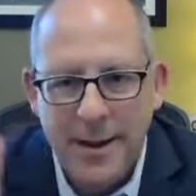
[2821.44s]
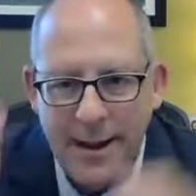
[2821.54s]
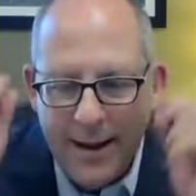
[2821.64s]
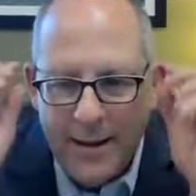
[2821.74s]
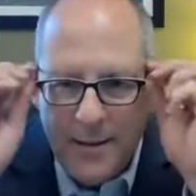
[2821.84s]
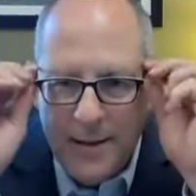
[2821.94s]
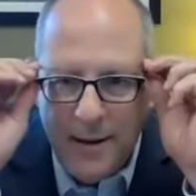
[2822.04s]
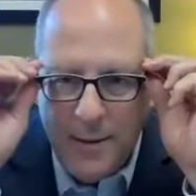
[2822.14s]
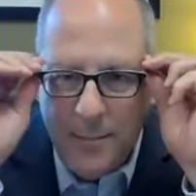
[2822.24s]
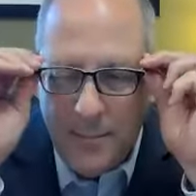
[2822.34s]
And
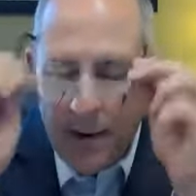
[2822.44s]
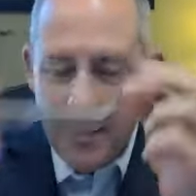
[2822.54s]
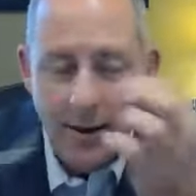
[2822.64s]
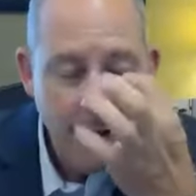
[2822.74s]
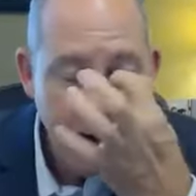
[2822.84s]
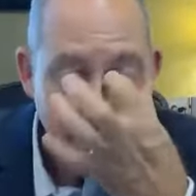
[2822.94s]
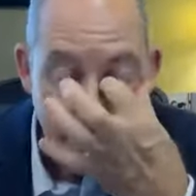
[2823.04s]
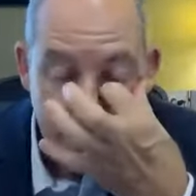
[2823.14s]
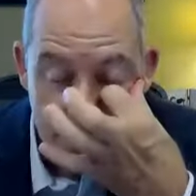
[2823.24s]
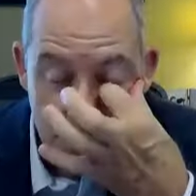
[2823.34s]

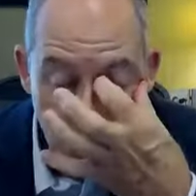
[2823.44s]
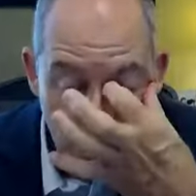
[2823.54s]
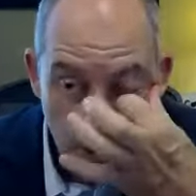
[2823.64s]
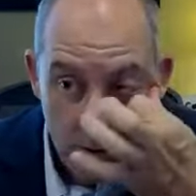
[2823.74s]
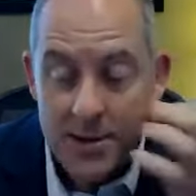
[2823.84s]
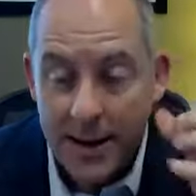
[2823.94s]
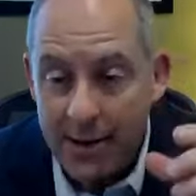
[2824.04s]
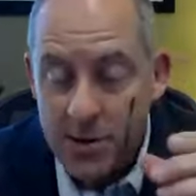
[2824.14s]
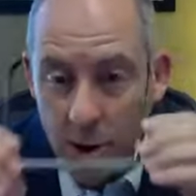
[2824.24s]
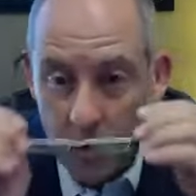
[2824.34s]
as you know, San
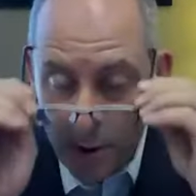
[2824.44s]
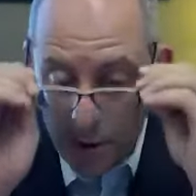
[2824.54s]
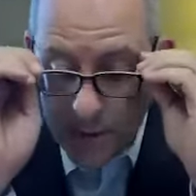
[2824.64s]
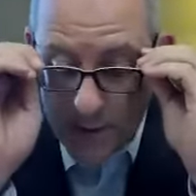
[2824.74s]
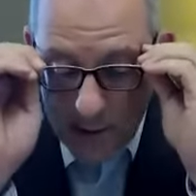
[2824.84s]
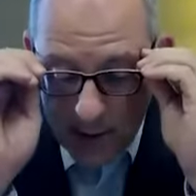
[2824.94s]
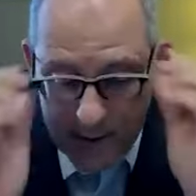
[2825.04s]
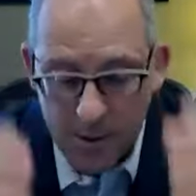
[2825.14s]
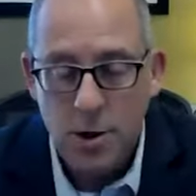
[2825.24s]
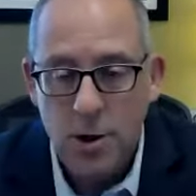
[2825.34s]
Antonio is
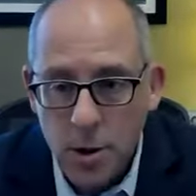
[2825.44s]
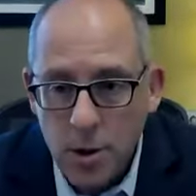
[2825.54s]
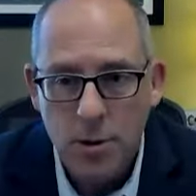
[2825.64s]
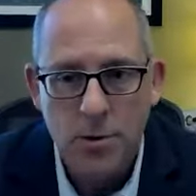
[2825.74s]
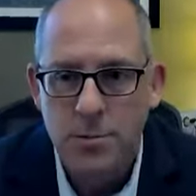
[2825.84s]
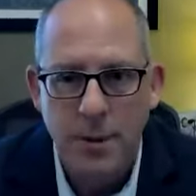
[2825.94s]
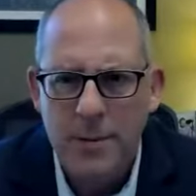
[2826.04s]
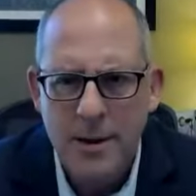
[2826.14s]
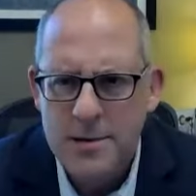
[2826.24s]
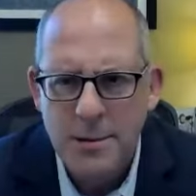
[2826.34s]
a huge,
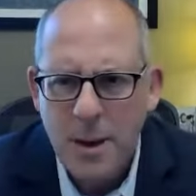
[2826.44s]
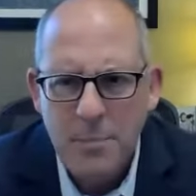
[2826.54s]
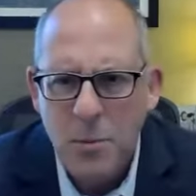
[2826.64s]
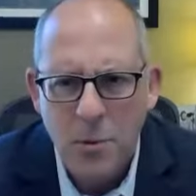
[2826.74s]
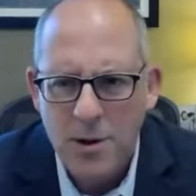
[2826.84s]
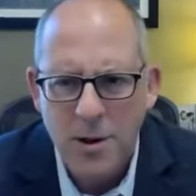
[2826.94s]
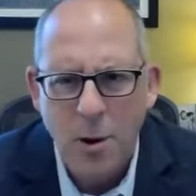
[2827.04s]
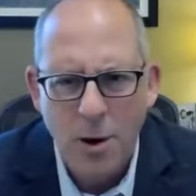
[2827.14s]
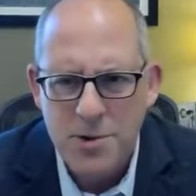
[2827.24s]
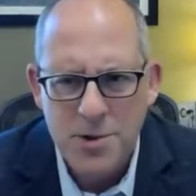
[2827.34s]
maybe one of the
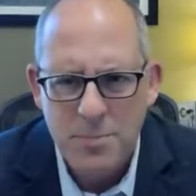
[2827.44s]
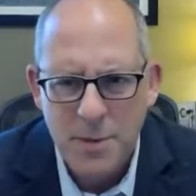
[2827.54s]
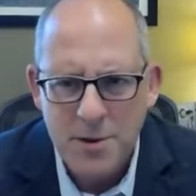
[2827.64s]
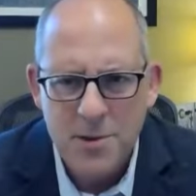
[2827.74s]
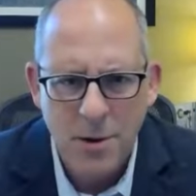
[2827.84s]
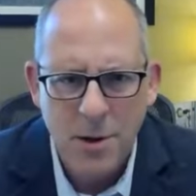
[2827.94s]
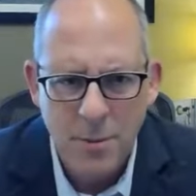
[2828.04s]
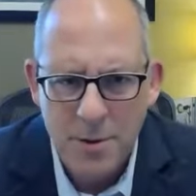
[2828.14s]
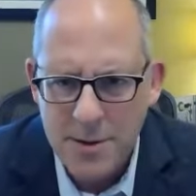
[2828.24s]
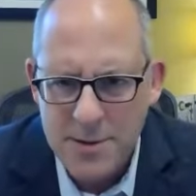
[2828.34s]
largest military
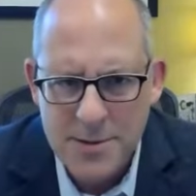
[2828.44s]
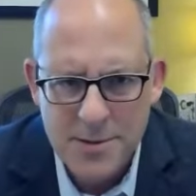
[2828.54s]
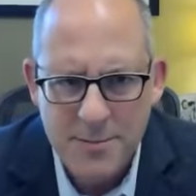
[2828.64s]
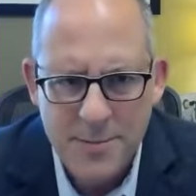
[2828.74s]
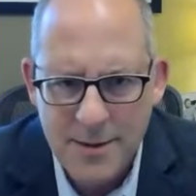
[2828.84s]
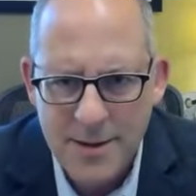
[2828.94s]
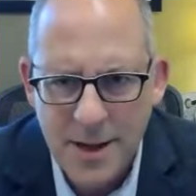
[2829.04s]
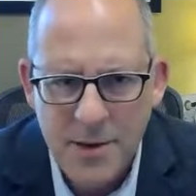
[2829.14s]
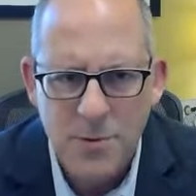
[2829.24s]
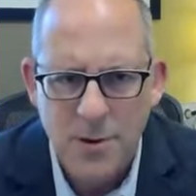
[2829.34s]
communities in the
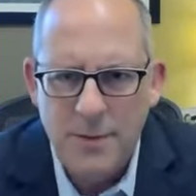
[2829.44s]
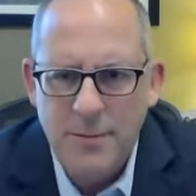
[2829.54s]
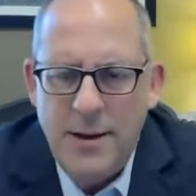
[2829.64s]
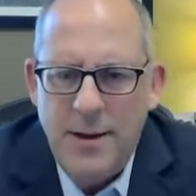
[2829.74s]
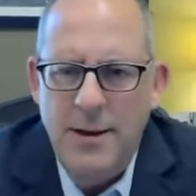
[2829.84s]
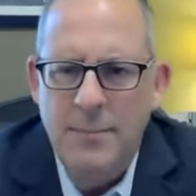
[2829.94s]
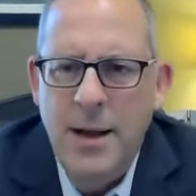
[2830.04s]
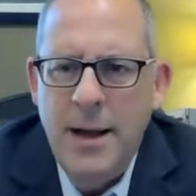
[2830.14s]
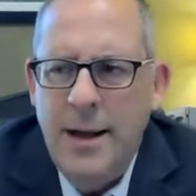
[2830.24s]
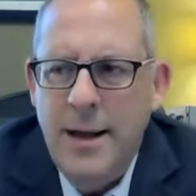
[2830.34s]
country.
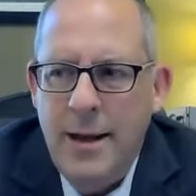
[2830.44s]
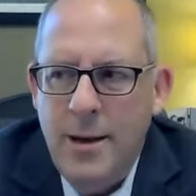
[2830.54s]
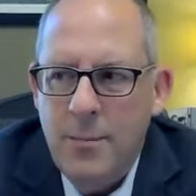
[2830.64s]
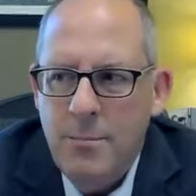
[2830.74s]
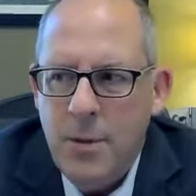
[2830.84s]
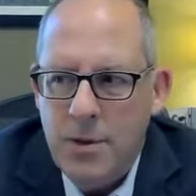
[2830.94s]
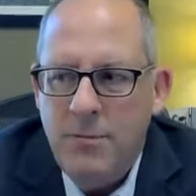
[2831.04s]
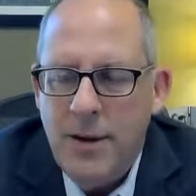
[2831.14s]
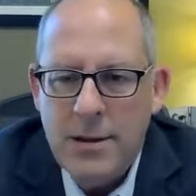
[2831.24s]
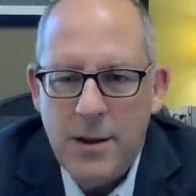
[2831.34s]
But the
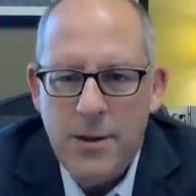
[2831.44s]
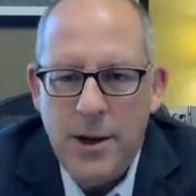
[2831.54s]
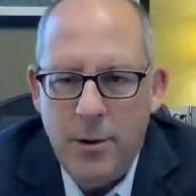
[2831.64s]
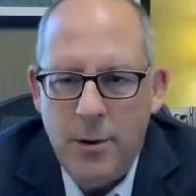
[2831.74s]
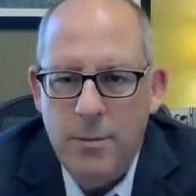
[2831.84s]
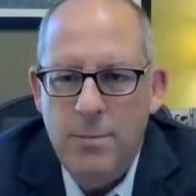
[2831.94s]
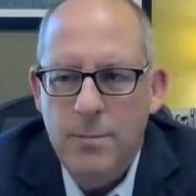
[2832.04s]
fact that they're,